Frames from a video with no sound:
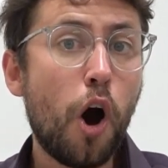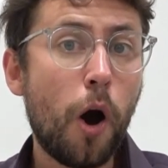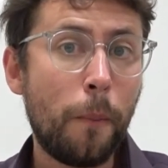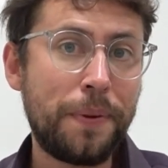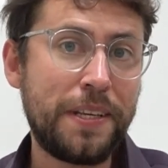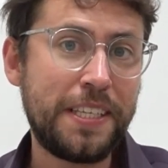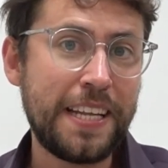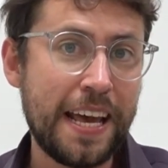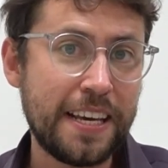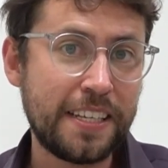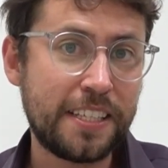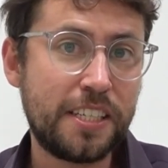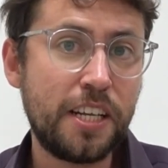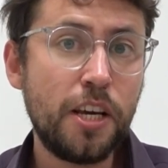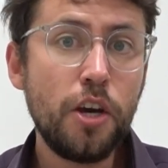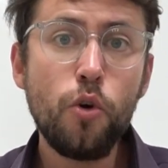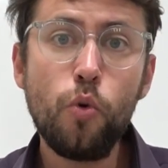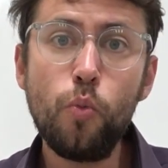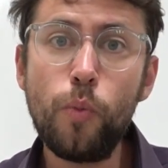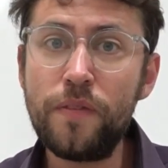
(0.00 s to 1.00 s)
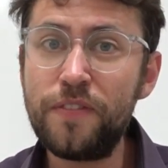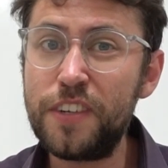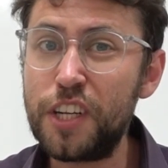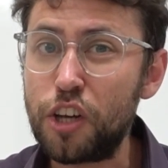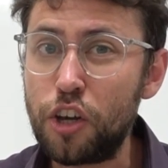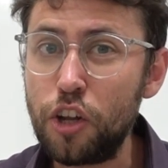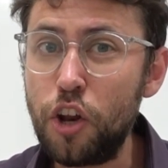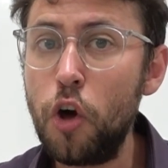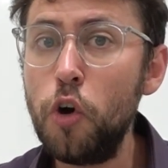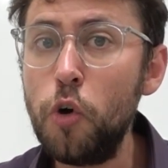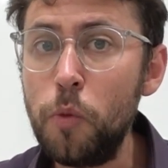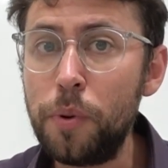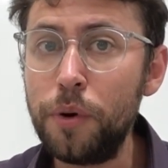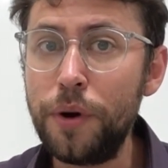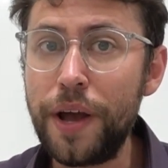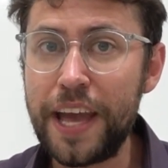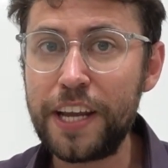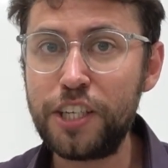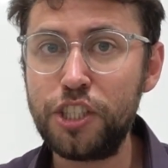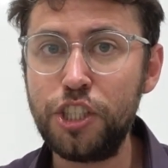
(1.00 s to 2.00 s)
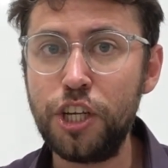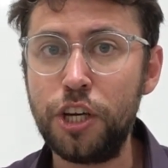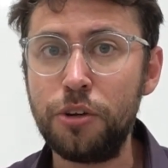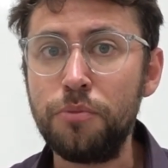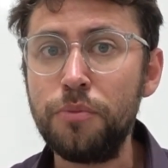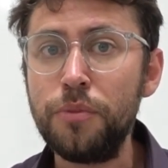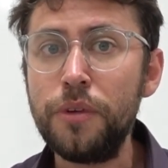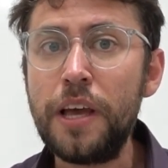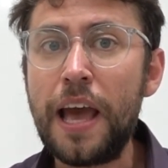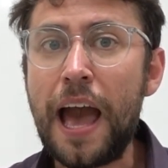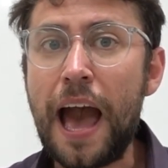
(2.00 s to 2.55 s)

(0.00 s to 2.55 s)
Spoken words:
obsessed with the global issue